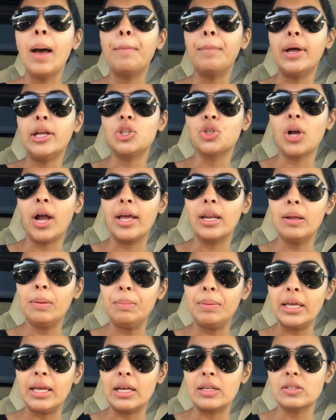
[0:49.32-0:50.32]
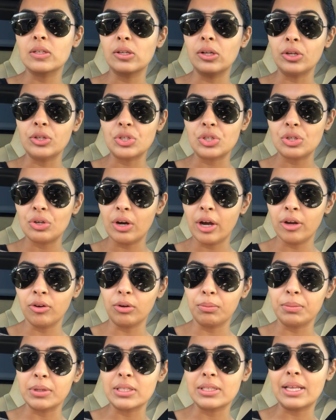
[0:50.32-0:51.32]
But try to be as close to
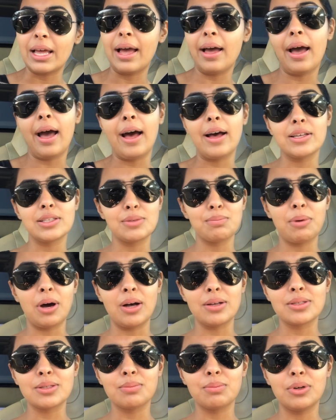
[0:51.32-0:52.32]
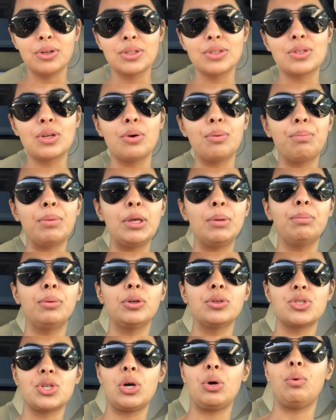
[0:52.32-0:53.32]
100% as possible so
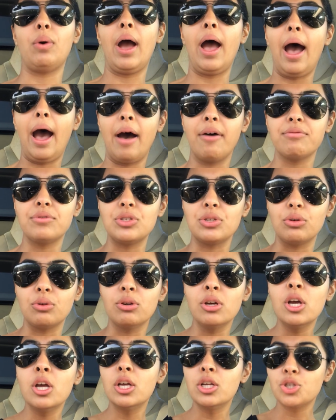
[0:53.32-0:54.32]
people don't have to